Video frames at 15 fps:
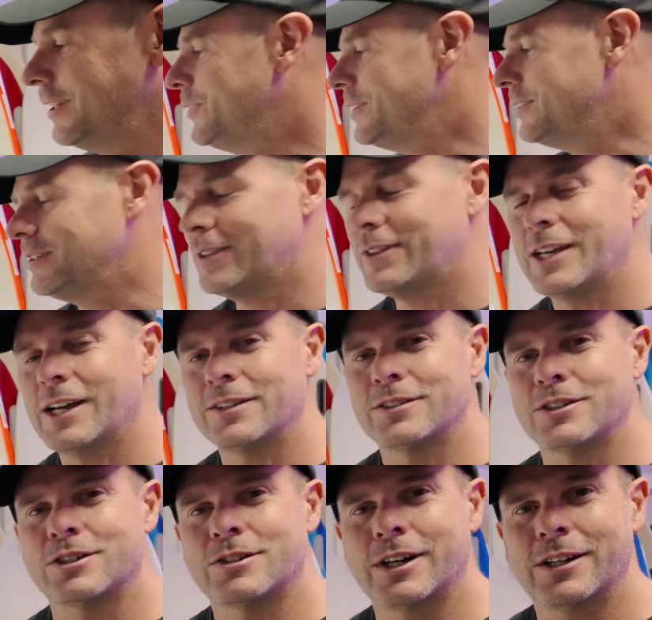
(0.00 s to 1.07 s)
This is 1,000
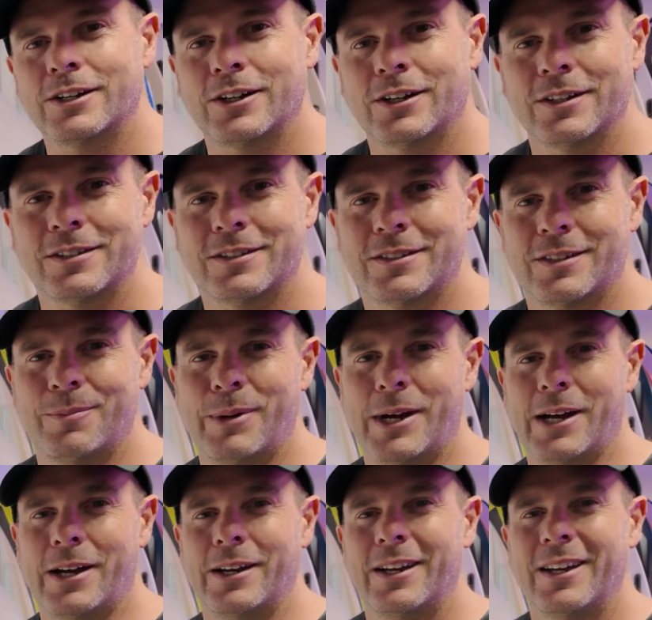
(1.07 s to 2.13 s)
Australian dollars,
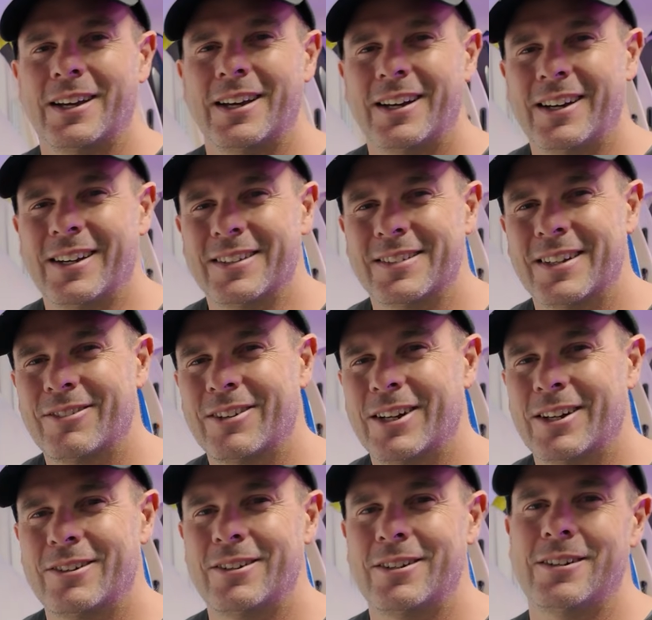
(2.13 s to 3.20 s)
about
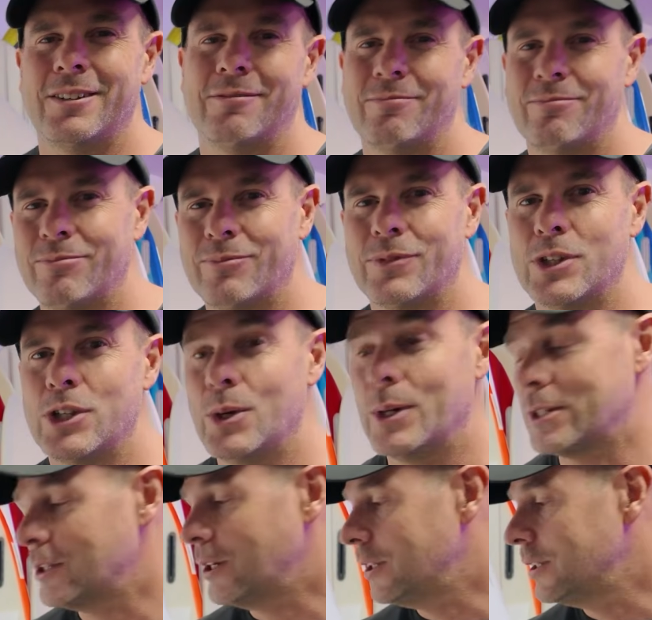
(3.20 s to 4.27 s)
700
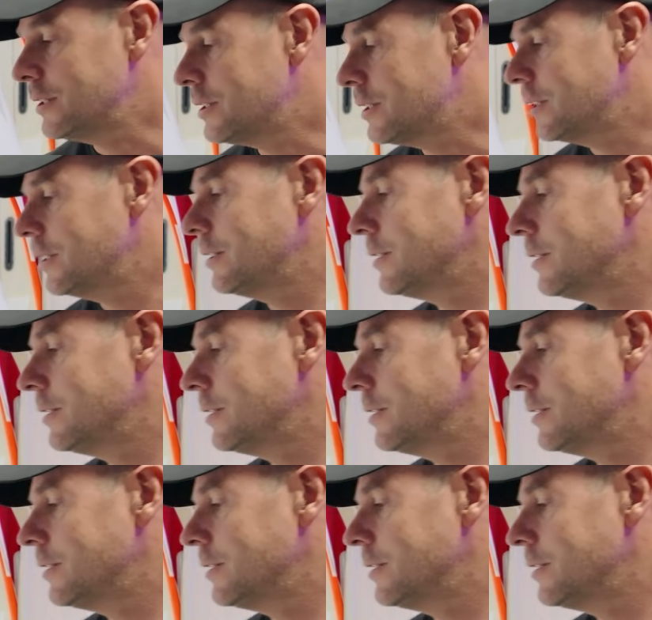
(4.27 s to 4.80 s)
US dollars.